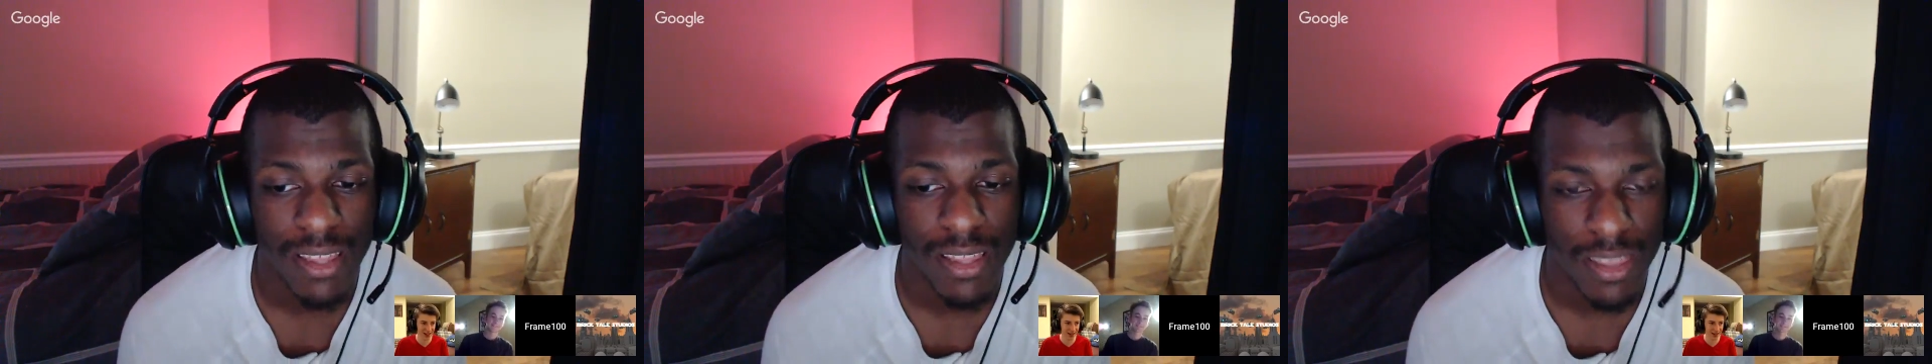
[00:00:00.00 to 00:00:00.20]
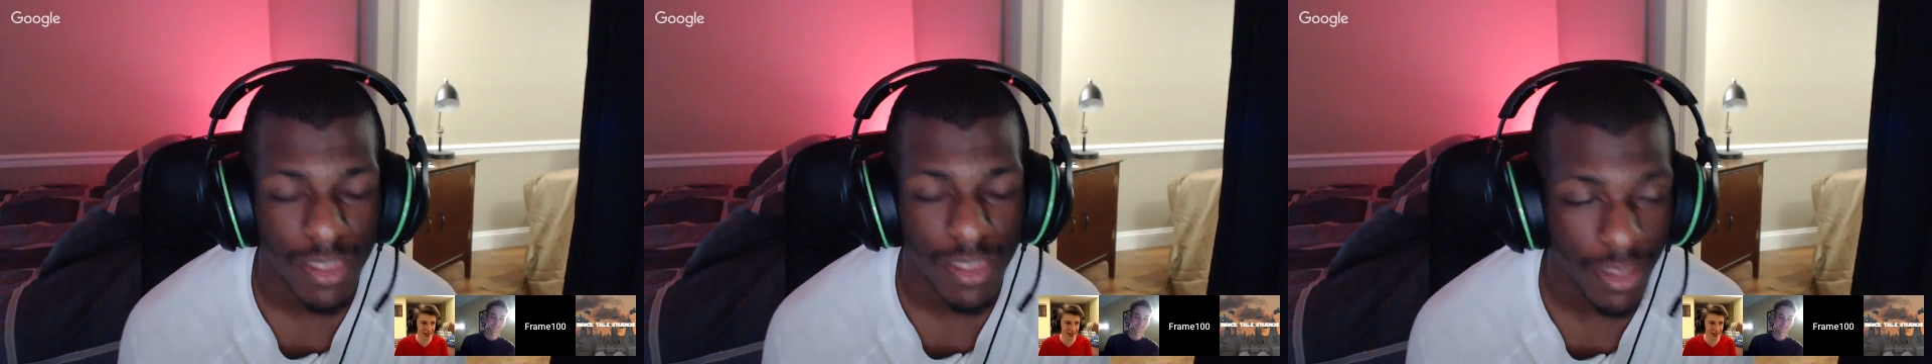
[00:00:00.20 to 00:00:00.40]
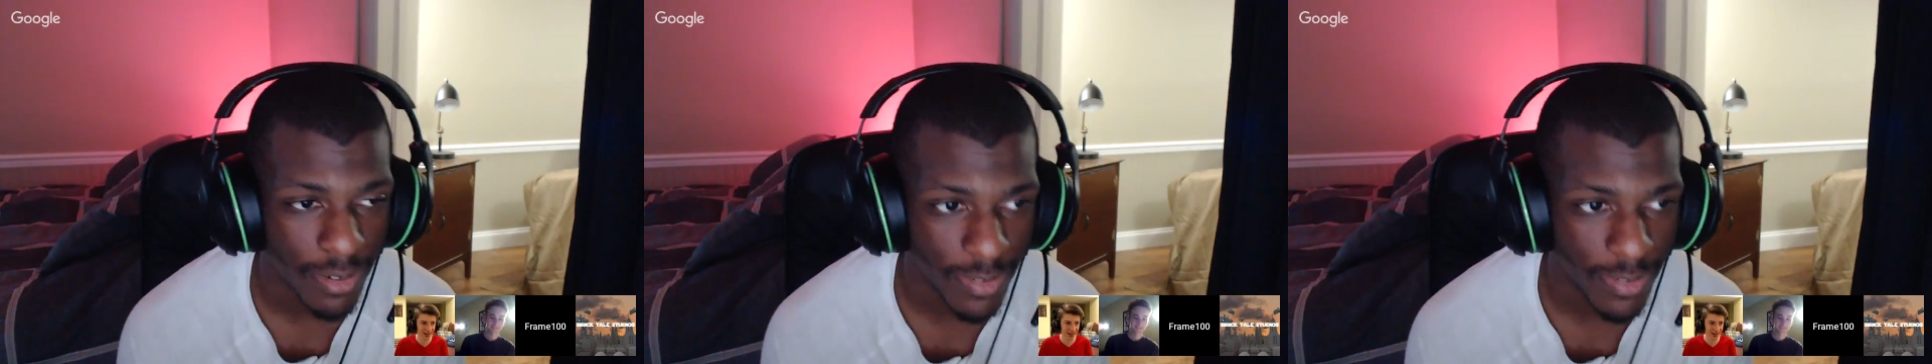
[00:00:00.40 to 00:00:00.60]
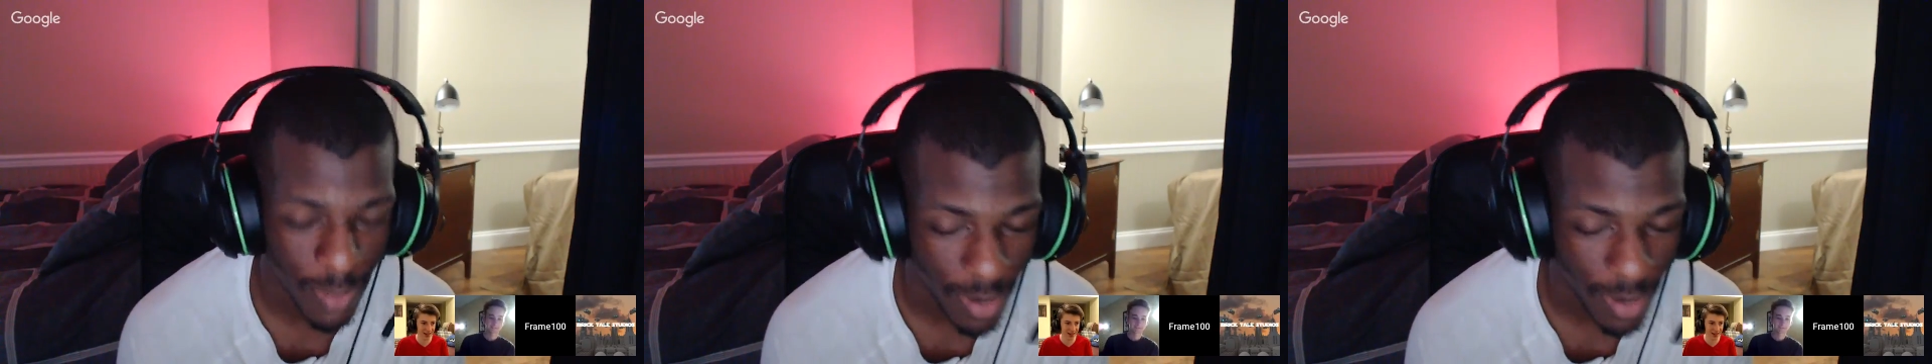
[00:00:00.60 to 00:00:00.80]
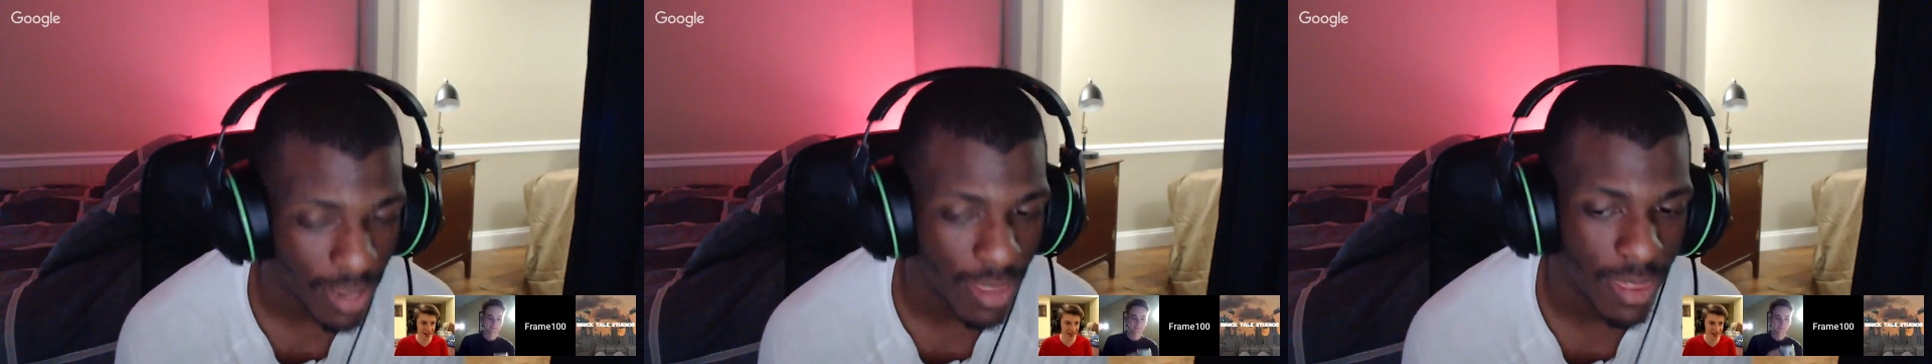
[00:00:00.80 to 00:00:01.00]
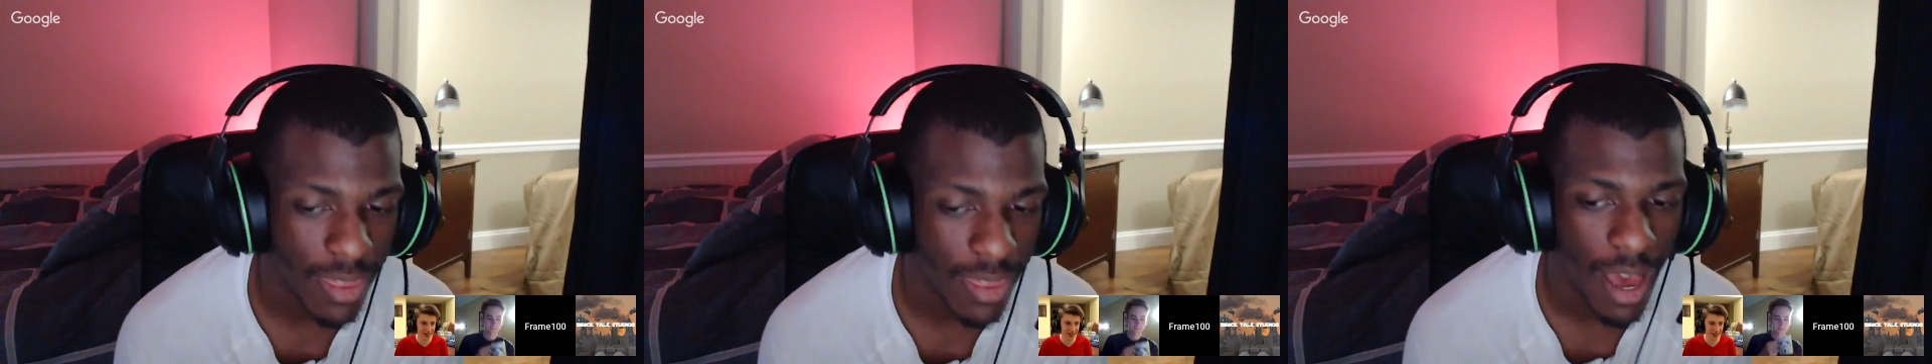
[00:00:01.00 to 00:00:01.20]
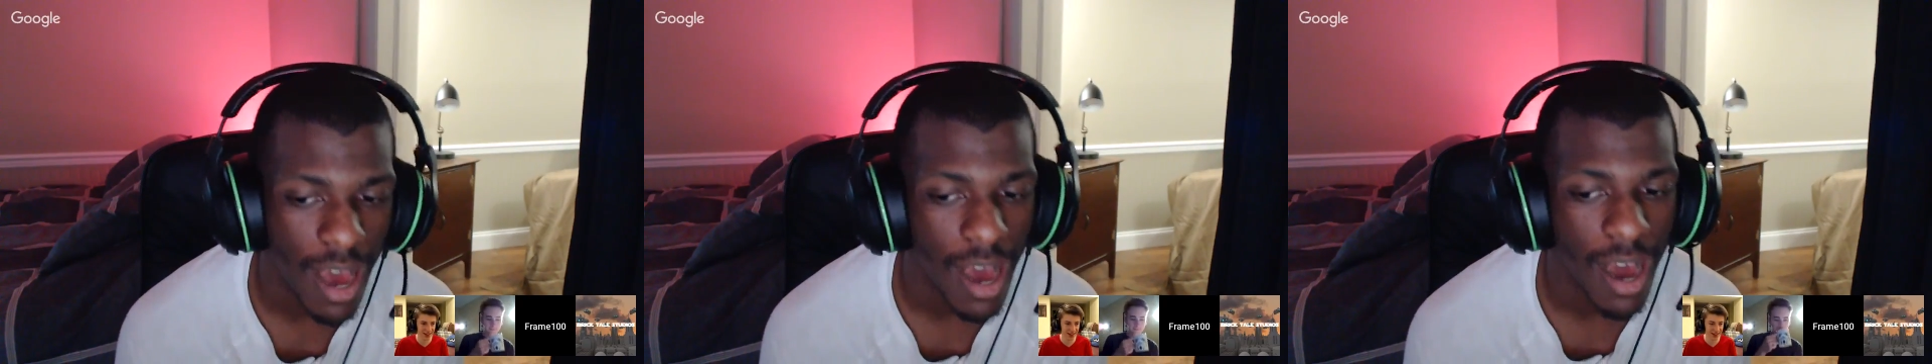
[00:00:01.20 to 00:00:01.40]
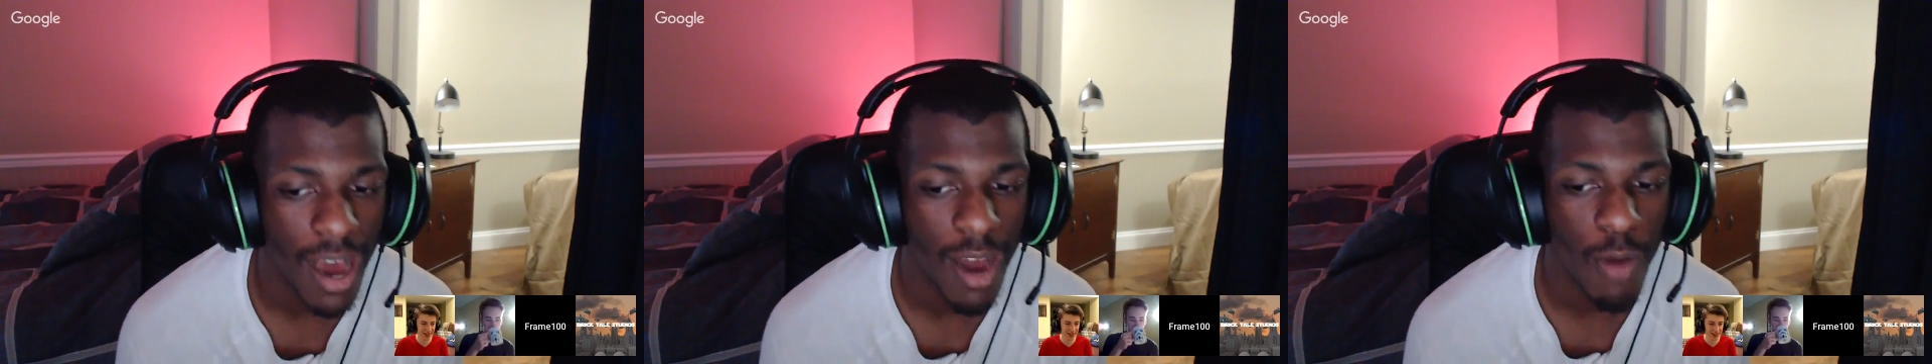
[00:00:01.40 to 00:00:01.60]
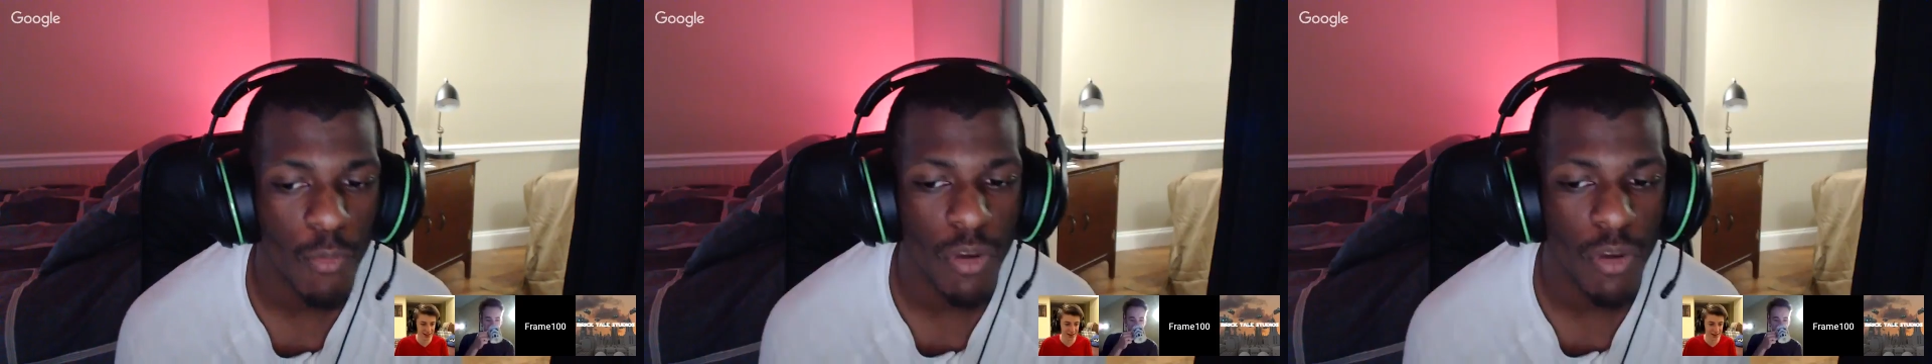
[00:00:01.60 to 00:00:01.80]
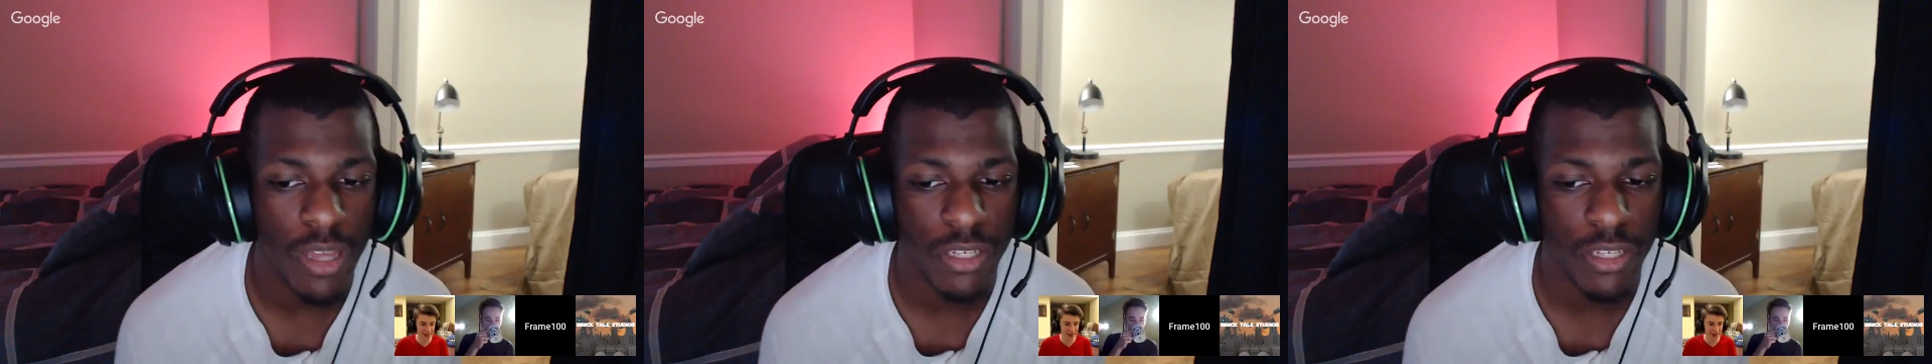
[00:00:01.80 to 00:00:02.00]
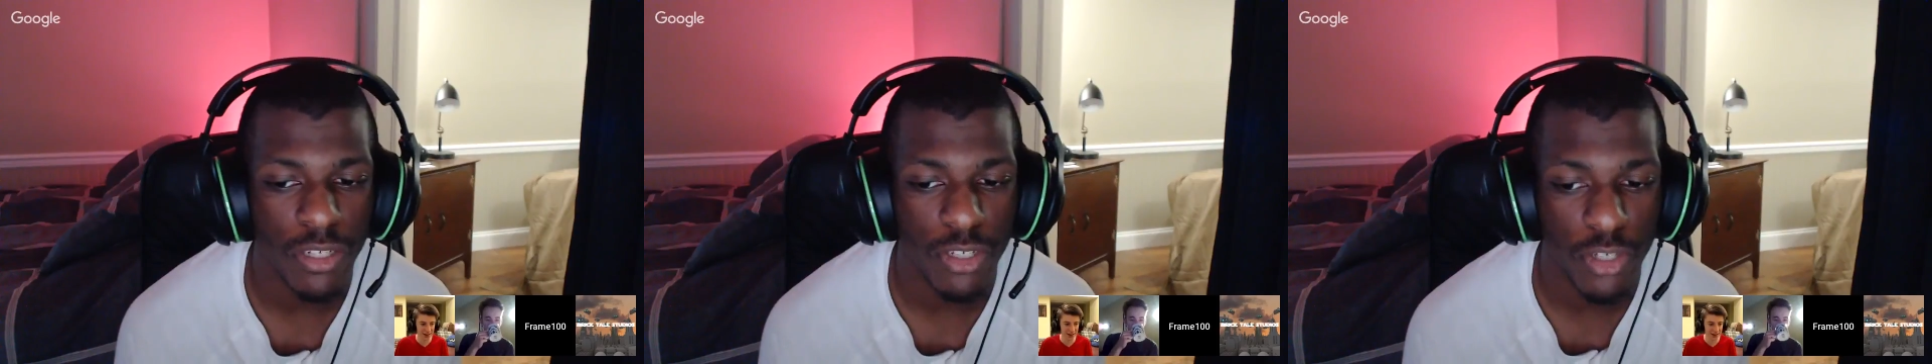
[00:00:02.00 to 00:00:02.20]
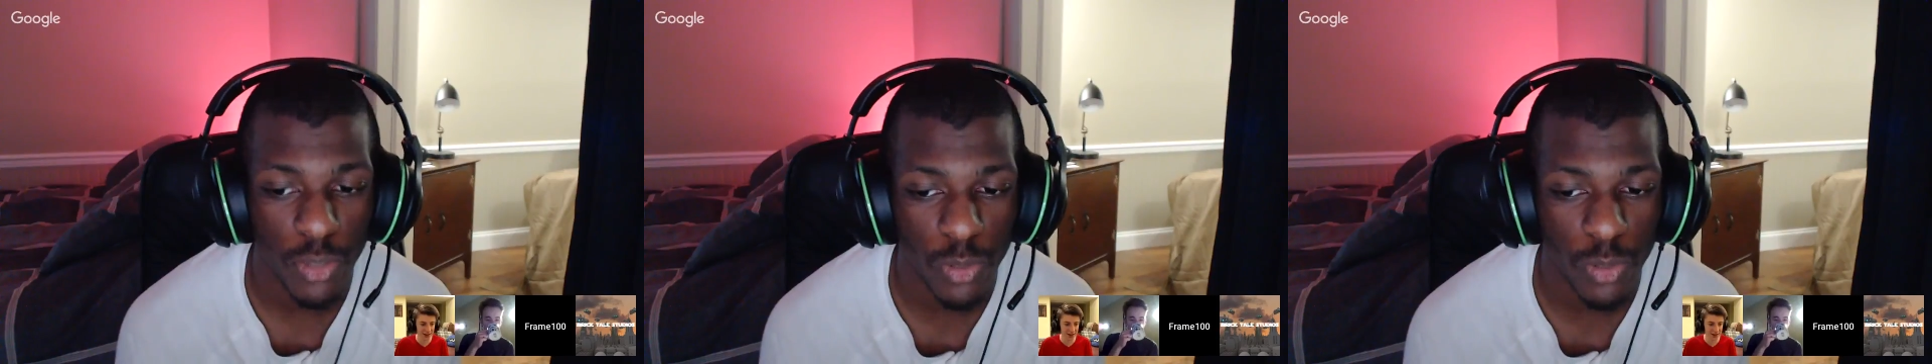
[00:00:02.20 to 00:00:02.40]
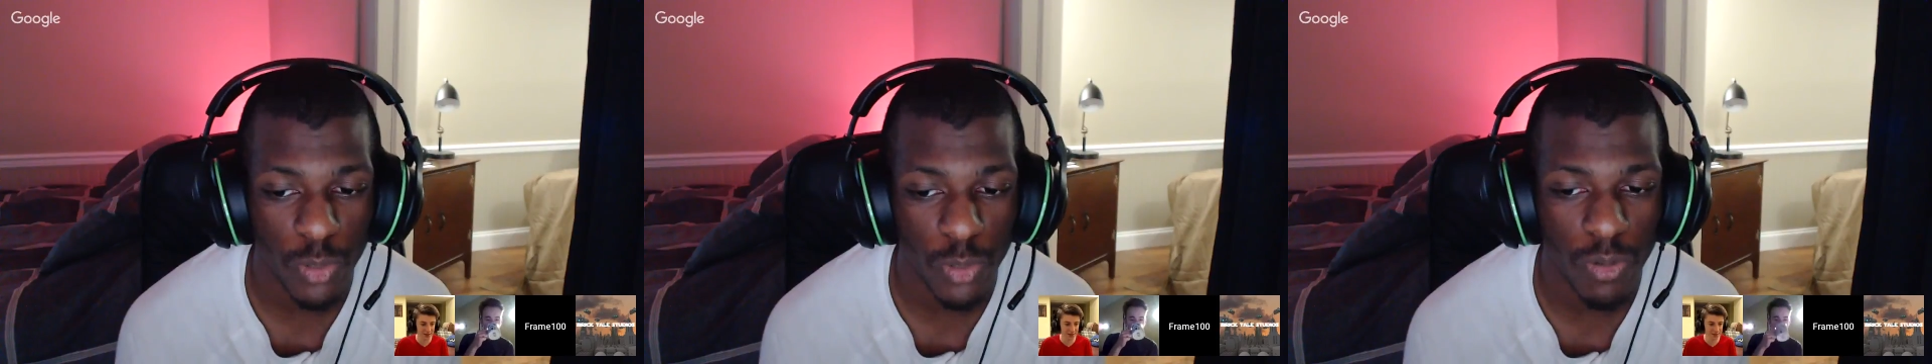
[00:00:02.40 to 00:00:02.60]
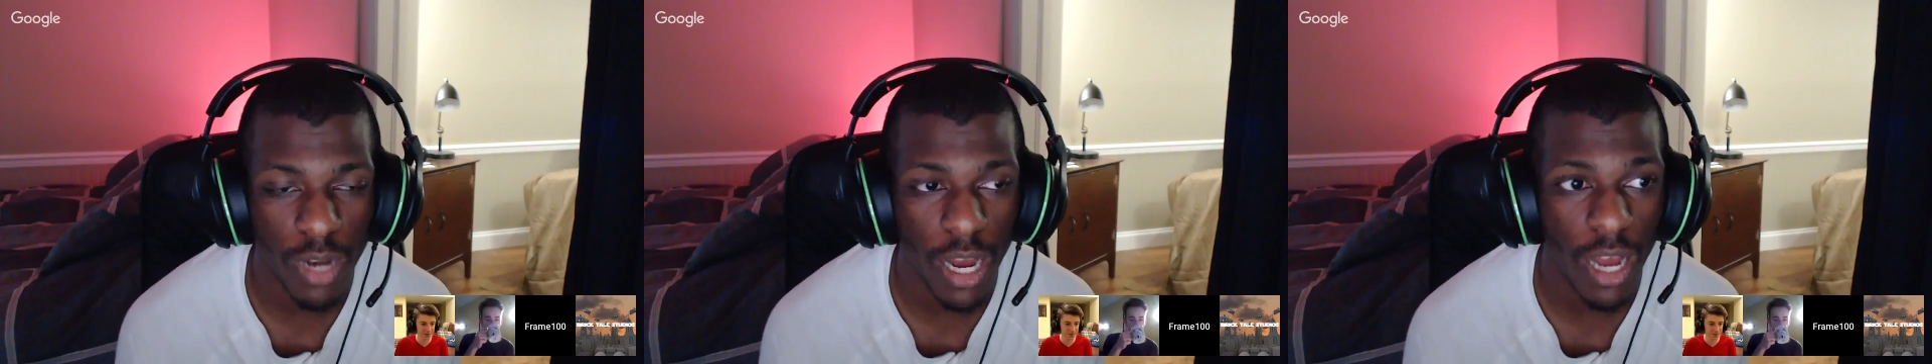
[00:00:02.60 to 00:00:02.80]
the 4th, with two.